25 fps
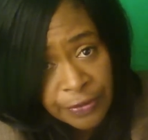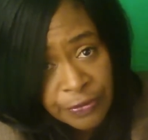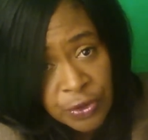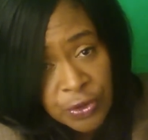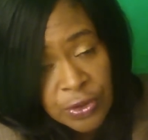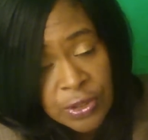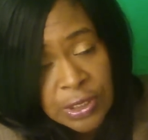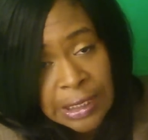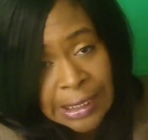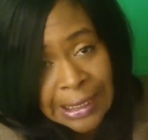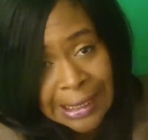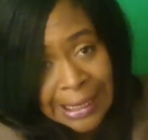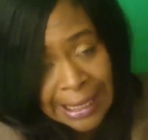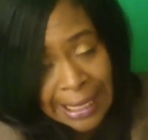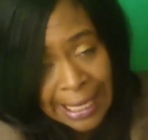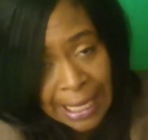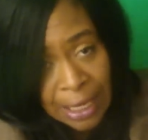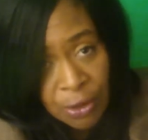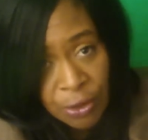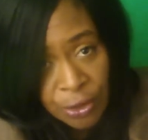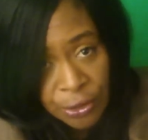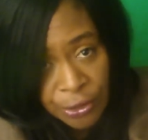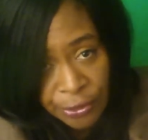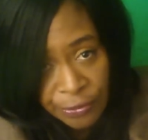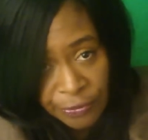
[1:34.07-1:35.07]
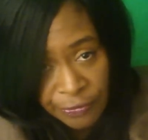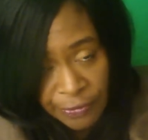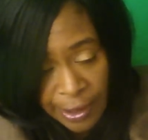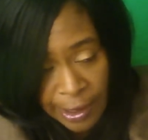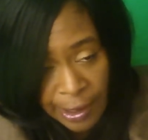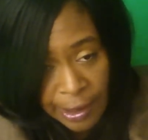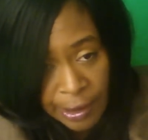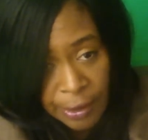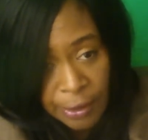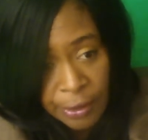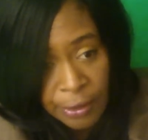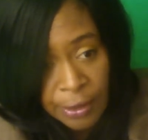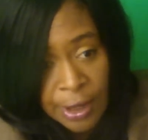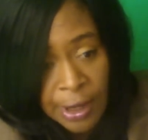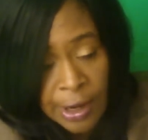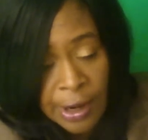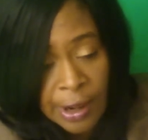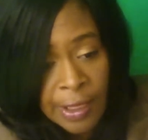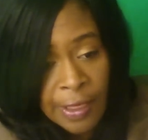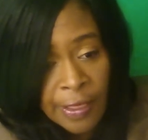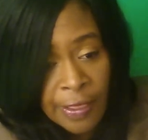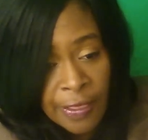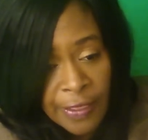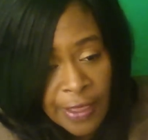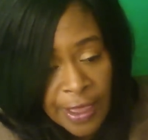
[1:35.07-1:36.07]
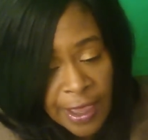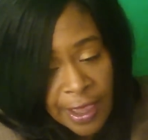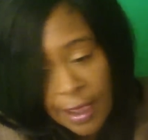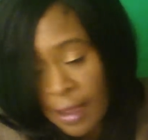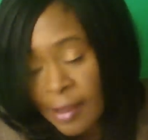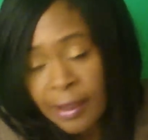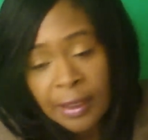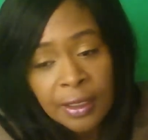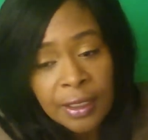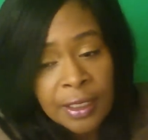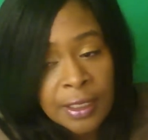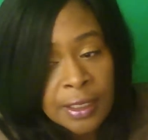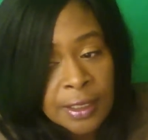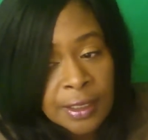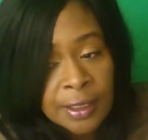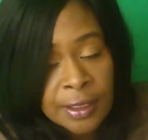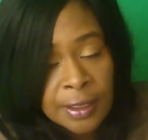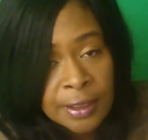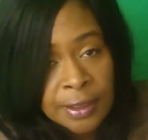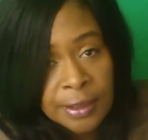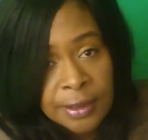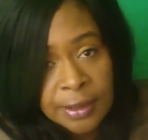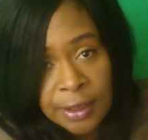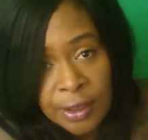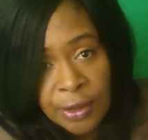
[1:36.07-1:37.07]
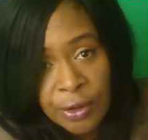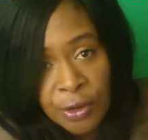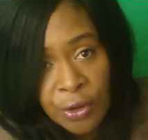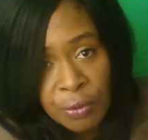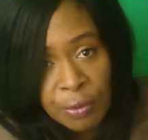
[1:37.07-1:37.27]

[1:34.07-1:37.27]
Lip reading: If you see an account on your file that is,